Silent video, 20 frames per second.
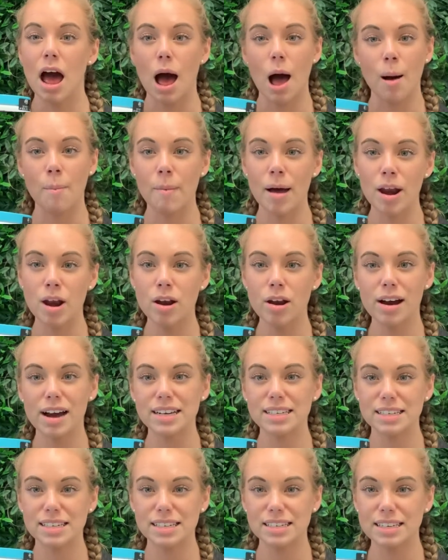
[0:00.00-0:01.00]
a
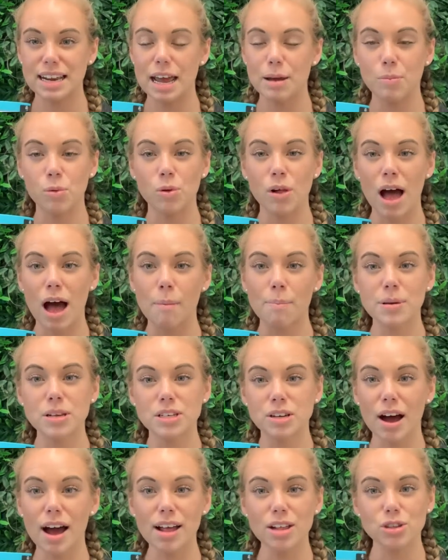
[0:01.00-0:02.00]
nice stable
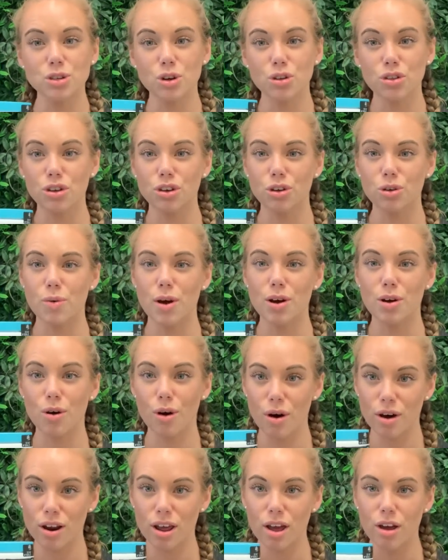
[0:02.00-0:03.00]
appetite so that you are
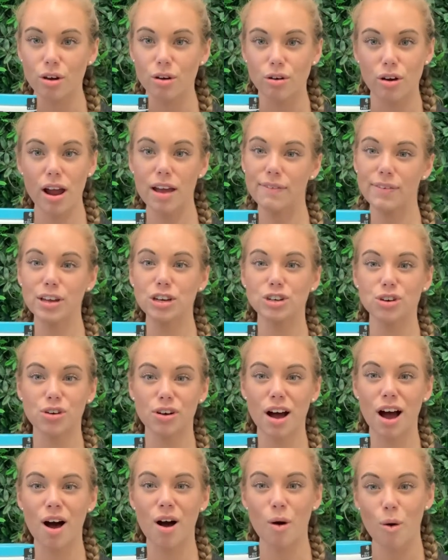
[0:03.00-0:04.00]
not craving
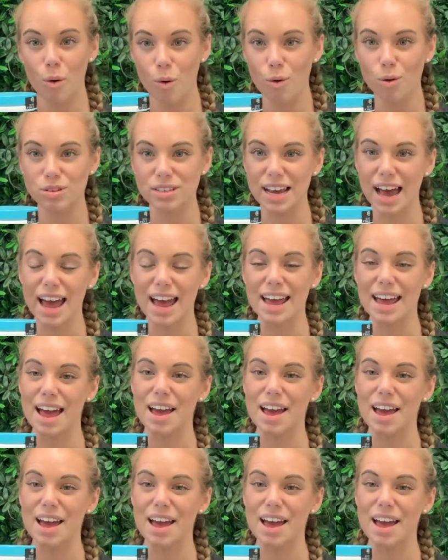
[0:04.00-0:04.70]
sugar all day,